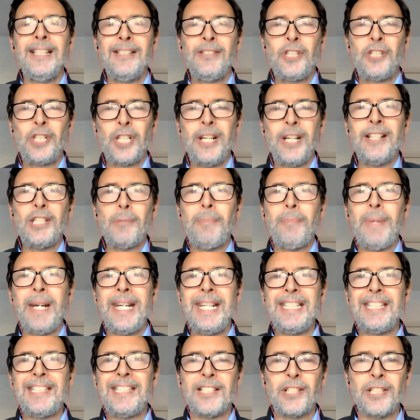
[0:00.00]

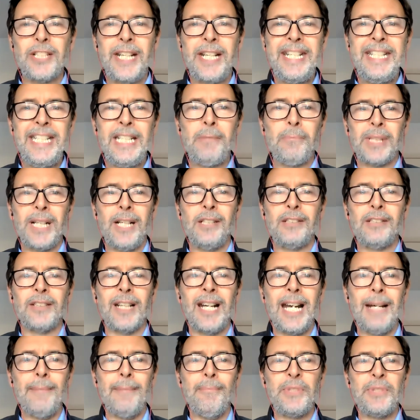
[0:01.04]
church-based training
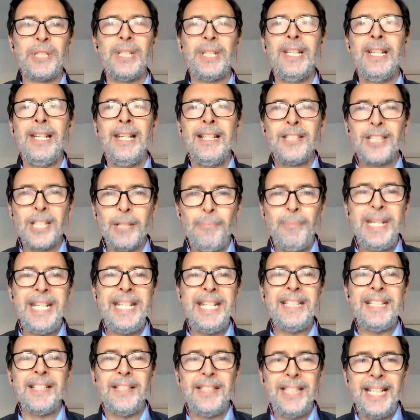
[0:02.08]
programs to
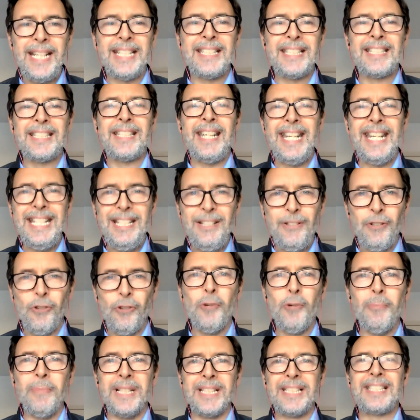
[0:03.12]
meet this
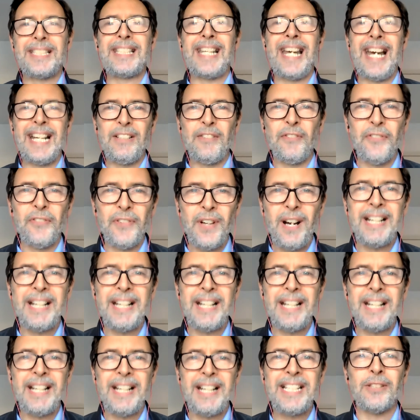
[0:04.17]
enormous and
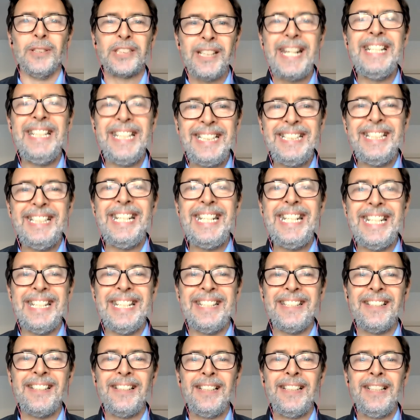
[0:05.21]
vital training
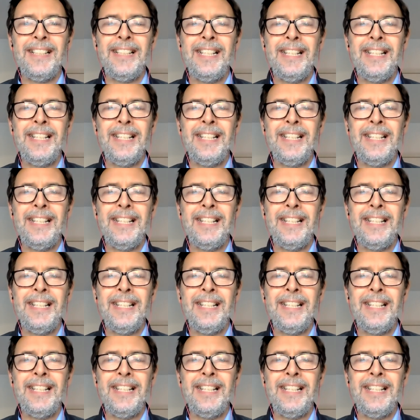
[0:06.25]
need?